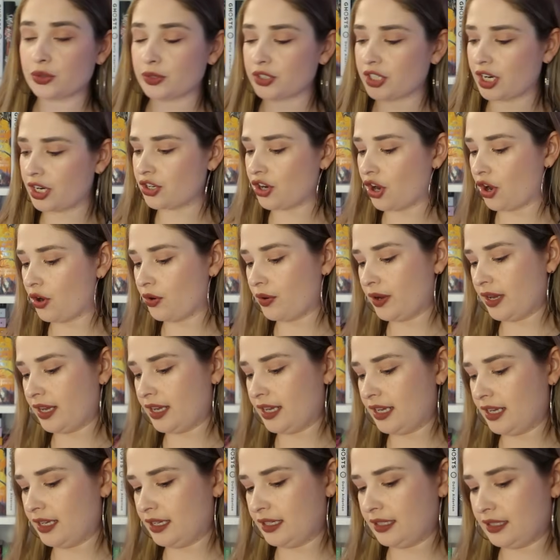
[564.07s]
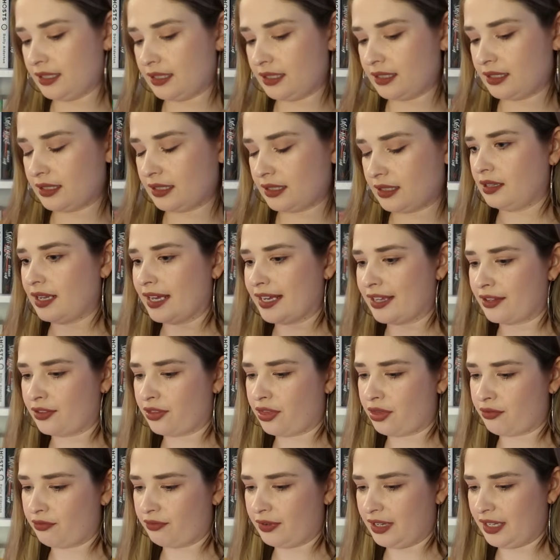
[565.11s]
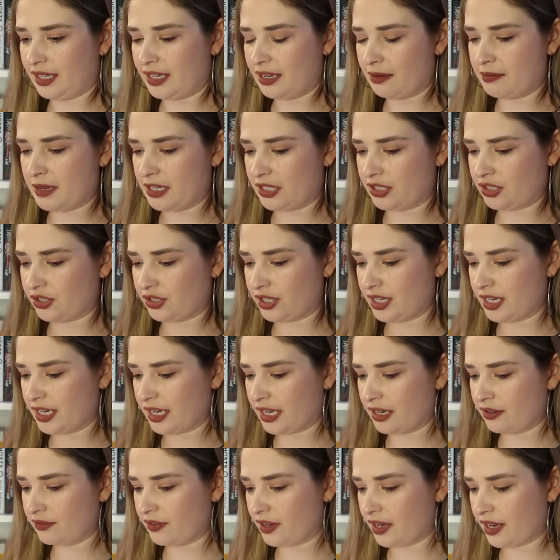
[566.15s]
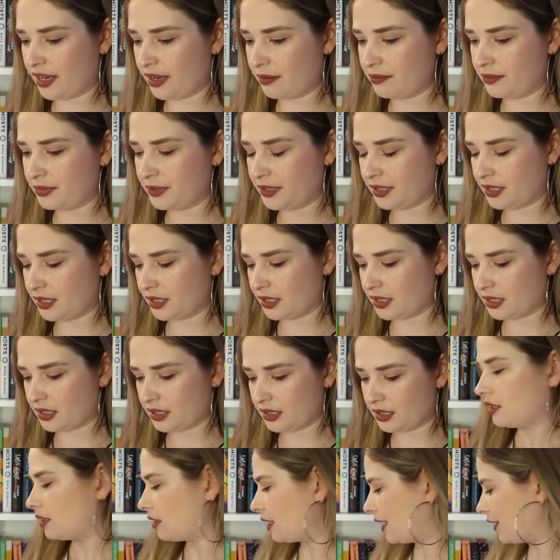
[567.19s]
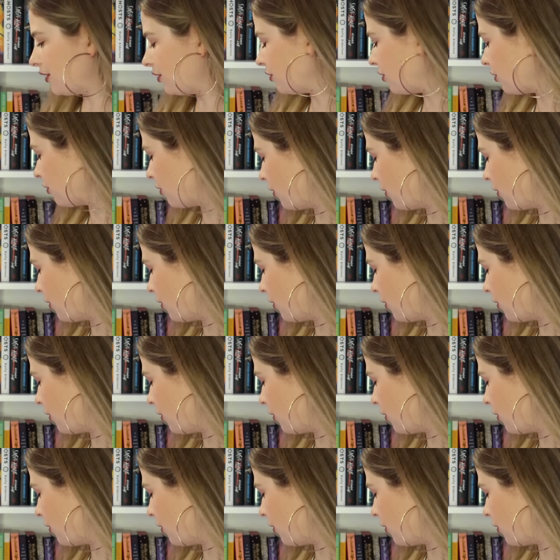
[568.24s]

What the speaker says: which I know is like thriller mystery kind of vibes. I don't know